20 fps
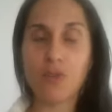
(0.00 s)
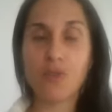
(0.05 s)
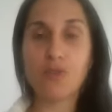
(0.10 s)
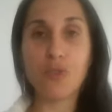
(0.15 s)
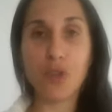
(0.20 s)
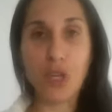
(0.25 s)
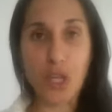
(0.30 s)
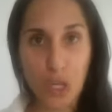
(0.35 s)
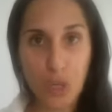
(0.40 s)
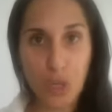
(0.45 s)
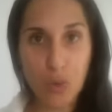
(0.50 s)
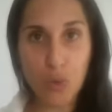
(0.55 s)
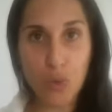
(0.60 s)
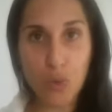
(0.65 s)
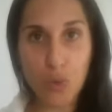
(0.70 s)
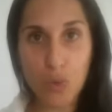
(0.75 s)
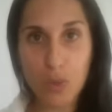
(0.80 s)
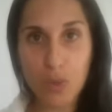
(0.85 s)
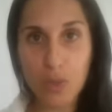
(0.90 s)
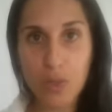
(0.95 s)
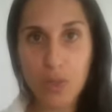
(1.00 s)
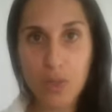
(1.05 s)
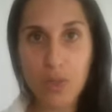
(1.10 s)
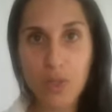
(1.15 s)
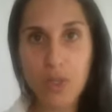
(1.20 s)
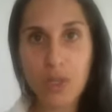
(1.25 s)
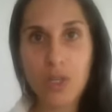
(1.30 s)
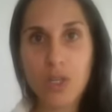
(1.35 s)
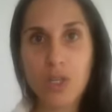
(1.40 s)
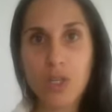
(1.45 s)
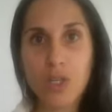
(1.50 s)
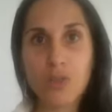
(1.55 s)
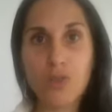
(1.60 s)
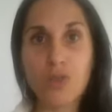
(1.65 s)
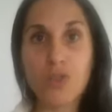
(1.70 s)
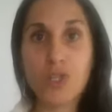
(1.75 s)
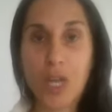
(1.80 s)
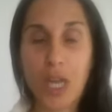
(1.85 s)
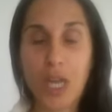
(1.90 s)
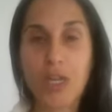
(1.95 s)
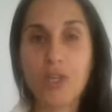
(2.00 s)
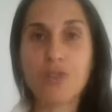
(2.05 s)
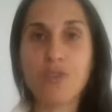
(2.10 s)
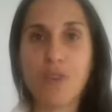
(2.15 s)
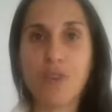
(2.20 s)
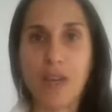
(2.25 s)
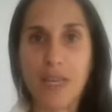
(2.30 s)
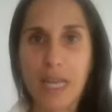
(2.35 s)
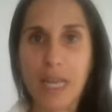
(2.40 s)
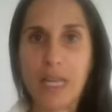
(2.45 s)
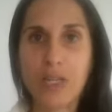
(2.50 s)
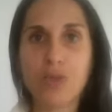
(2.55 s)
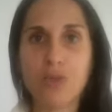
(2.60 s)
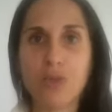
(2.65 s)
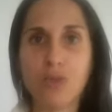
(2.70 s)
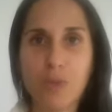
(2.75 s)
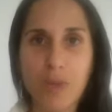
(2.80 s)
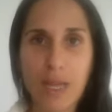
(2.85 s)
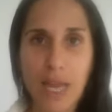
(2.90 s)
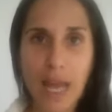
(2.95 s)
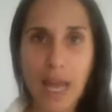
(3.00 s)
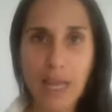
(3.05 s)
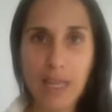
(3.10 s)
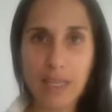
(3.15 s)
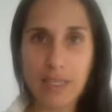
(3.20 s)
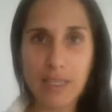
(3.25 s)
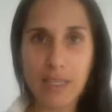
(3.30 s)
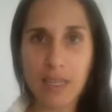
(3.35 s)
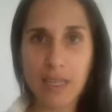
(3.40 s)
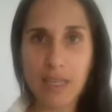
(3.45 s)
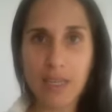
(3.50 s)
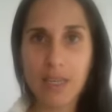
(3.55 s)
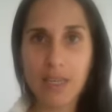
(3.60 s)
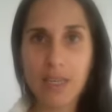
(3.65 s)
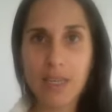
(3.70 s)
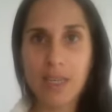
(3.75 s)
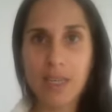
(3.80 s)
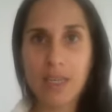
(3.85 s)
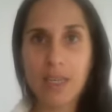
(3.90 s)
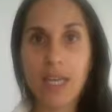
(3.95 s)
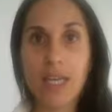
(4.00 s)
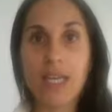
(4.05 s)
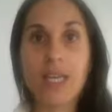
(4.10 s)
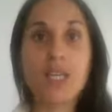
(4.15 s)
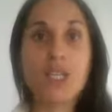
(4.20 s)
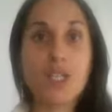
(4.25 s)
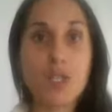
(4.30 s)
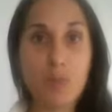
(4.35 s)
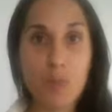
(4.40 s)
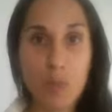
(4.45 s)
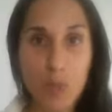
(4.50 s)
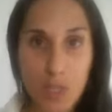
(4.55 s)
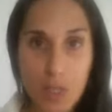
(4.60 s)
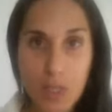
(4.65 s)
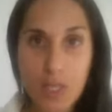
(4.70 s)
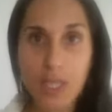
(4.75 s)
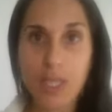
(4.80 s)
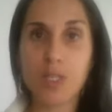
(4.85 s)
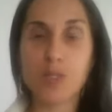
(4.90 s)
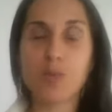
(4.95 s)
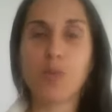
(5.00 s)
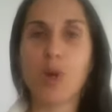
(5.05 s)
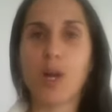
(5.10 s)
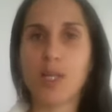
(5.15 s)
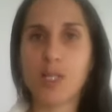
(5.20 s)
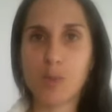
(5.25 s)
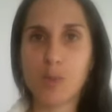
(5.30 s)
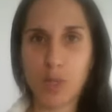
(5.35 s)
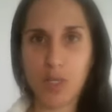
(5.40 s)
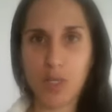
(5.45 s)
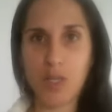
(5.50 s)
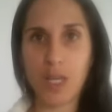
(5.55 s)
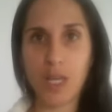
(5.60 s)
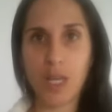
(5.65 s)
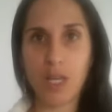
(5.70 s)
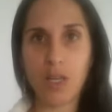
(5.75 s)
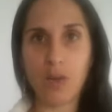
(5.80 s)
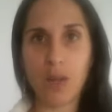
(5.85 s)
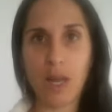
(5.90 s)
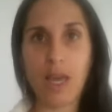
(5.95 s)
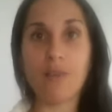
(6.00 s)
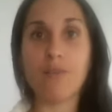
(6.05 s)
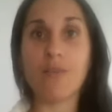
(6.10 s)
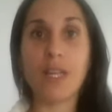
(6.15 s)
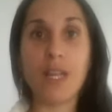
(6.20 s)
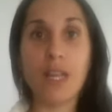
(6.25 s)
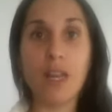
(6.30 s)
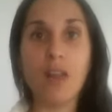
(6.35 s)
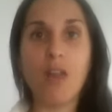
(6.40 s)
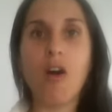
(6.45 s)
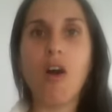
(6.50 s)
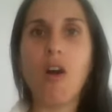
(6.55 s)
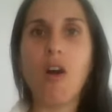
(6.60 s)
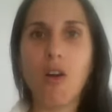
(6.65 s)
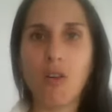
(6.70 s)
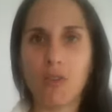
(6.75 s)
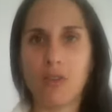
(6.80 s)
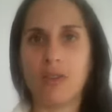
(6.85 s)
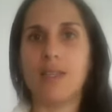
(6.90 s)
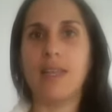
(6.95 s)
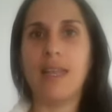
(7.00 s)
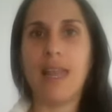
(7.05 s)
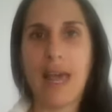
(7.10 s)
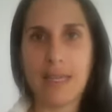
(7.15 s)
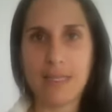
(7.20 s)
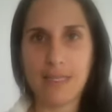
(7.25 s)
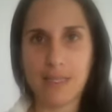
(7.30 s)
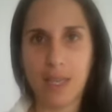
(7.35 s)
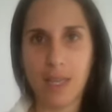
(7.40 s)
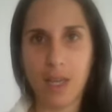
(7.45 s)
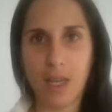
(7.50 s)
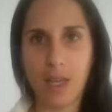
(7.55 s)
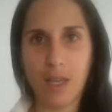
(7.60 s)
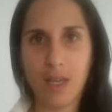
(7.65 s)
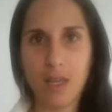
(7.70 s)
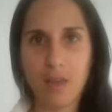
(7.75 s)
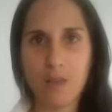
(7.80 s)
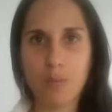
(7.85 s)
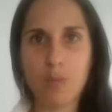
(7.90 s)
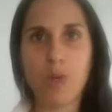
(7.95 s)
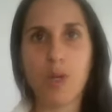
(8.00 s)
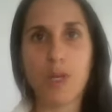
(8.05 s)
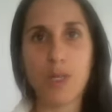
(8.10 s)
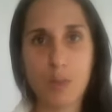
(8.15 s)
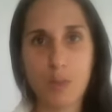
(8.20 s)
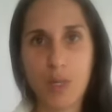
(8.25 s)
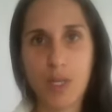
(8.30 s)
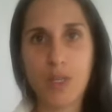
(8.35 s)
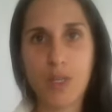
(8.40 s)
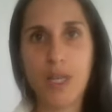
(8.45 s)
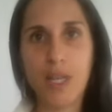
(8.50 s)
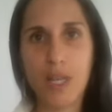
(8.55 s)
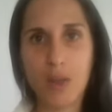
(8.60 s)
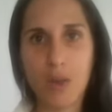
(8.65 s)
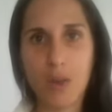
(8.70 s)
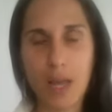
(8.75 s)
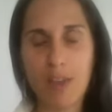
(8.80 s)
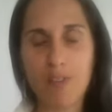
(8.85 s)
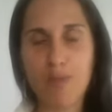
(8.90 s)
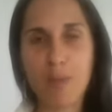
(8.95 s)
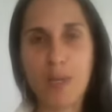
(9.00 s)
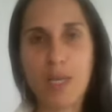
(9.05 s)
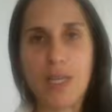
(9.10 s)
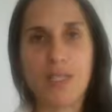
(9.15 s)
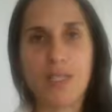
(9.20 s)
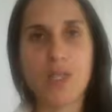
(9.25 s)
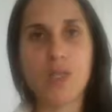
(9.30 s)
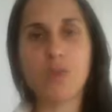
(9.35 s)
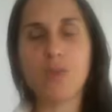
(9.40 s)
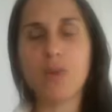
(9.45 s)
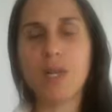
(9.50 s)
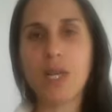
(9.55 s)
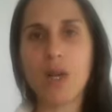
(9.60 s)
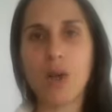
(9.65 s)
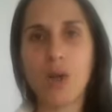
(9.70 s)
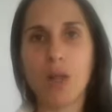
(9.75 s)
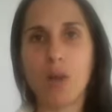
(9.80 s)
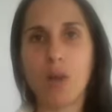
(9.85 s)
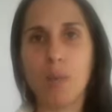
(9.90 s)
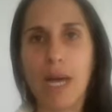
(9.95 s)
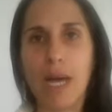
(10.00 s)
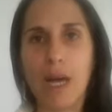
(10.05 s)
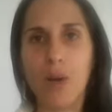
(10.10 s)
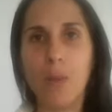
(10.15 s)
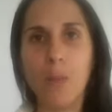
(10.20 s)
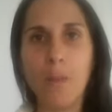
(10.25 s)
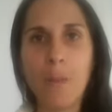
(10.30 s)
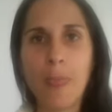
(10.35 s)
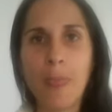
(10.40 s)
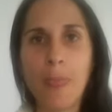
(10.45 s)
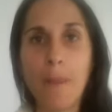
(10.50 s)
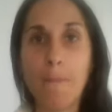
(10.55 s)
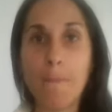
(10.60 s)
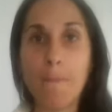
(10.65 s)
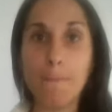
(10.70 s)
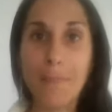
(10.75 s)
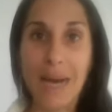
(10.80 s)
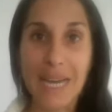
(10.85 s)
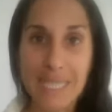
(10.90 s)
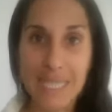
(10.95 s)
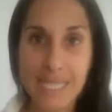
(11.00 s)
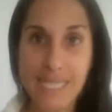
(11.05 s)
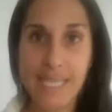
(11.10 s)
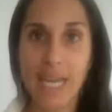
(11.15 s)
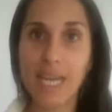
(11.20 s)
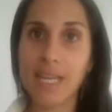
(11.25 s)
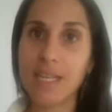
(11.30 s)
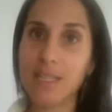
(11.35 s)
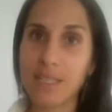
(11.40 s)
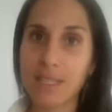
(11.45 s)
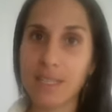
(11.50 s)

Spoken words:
for you to change your financial reality and experience prosperity in your life and long lasting prosperity in your life, because it's really all about mindset.